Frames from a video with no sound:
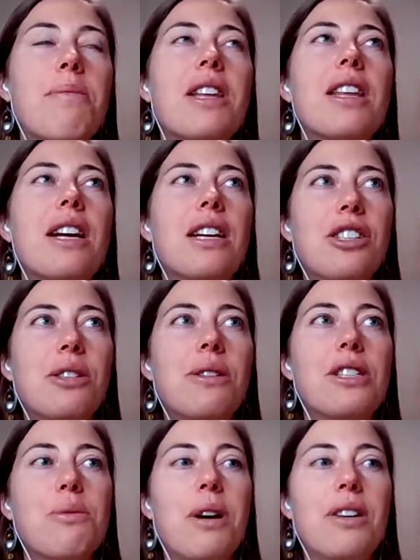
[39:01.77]
something that I
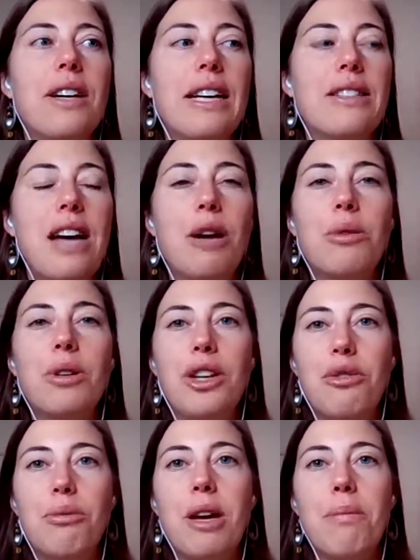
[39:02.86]
do as well as I will
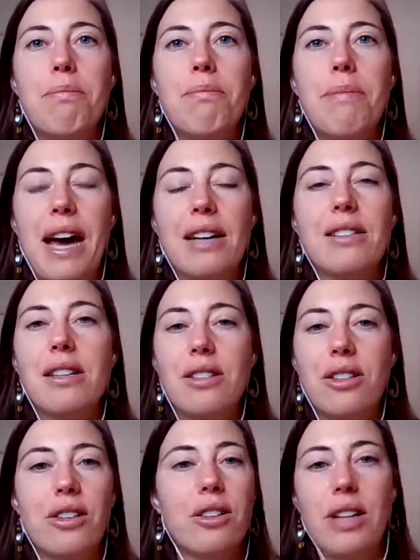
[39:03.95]
use my bags
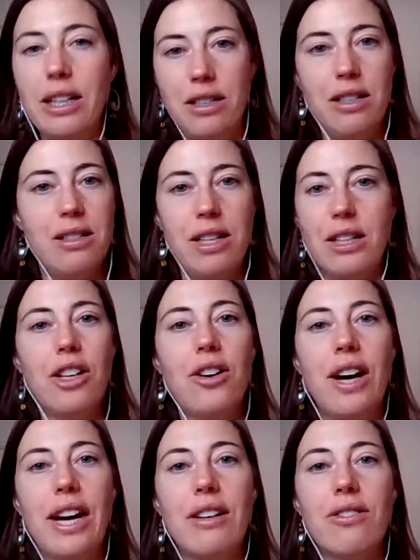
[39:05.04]
until they're like
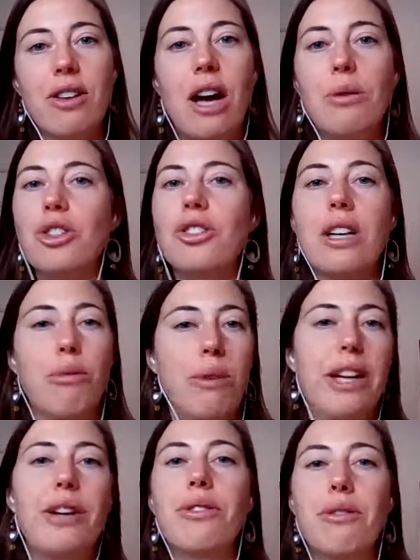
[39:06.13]
disintegrating. So I will just like
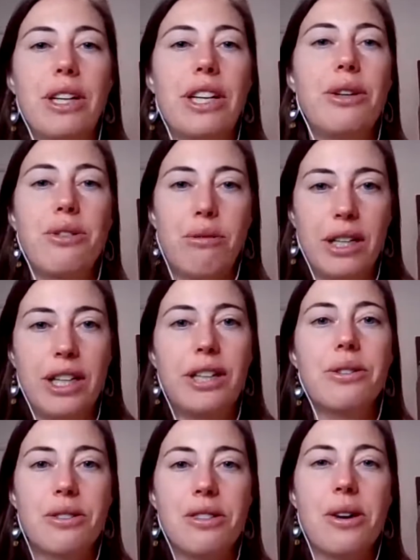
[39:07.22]
reuse and reuse and
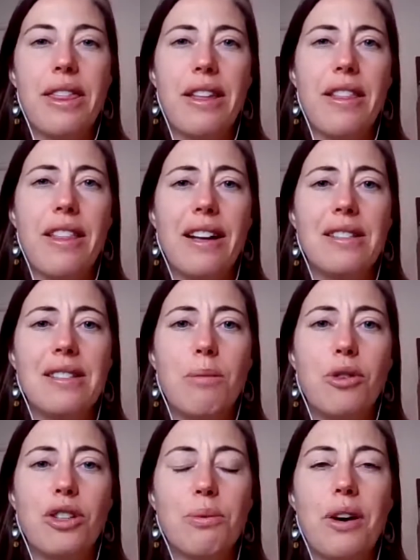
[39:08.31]
reuse. So I think that's
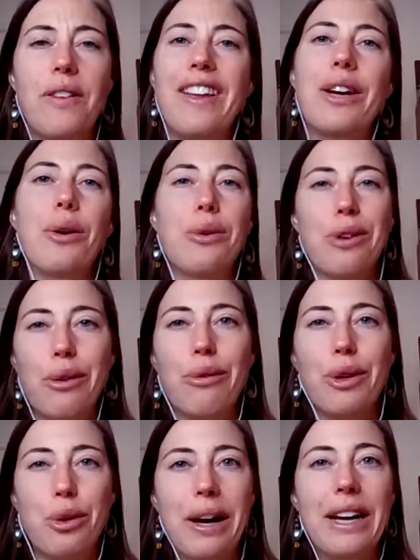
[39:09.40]
helpful as well. And then you don't go
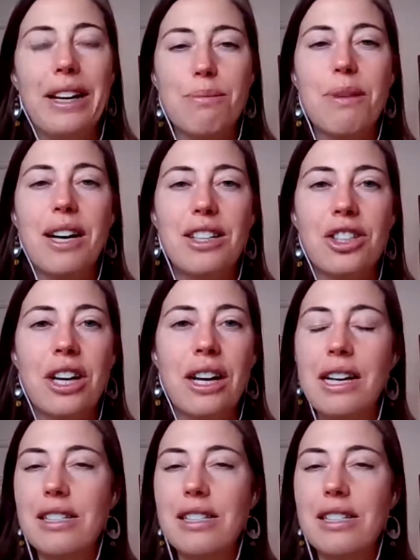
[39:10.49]
through quite as much.